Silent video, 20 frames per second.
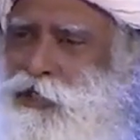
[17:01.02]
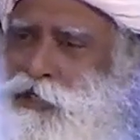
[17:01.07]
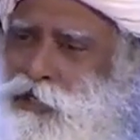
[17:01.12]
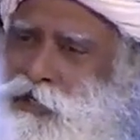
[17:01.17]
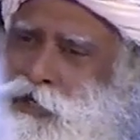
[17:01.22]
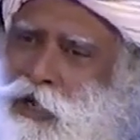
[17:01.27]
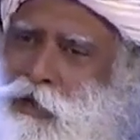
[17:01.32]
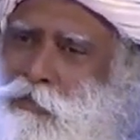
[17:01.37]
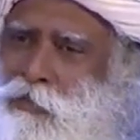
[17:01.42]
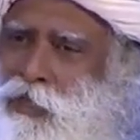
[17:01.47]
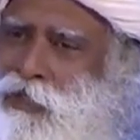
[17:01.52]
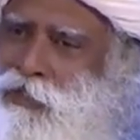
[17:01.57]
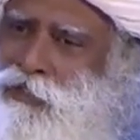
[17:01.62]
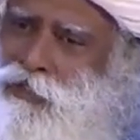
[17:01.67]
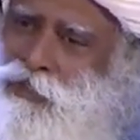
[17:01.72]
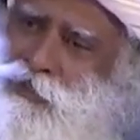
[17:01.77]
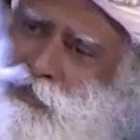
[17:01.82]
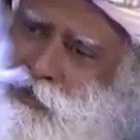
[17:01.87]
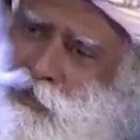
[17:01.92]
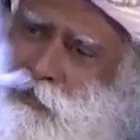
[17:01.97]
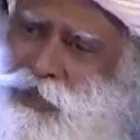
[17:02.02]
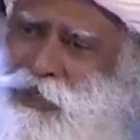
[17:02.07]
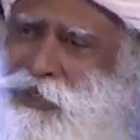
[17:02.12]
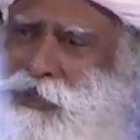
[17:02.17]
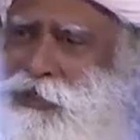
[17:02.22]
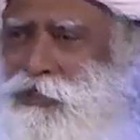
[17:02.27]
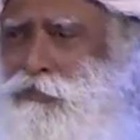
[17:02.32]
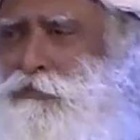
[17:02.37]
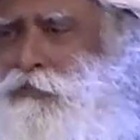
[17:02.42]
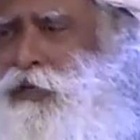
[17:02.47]
and Ramas and so
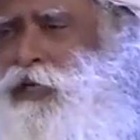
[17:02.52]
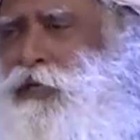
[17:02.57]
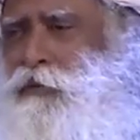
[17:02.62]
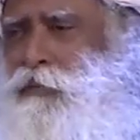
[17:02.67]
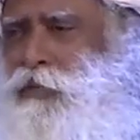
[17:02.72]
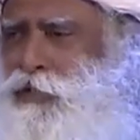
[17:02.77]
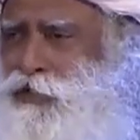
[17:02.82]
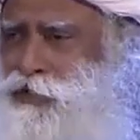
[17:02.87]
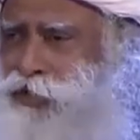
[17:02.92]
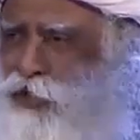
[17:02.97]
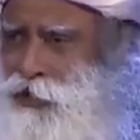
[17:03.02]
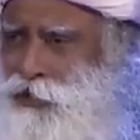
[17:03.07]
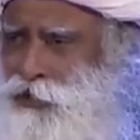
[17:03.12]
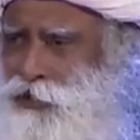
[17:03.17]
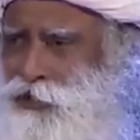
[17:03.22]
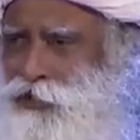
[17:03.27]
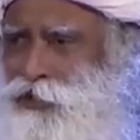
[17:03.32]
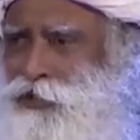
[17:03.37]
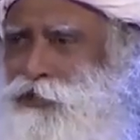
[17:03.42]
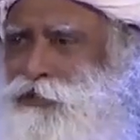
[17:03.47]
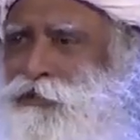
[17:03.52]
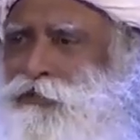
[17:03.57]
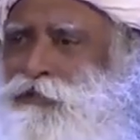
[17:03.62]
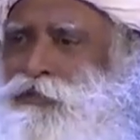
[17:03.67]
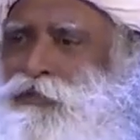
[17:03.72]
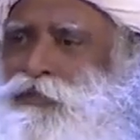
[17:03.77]
many sages and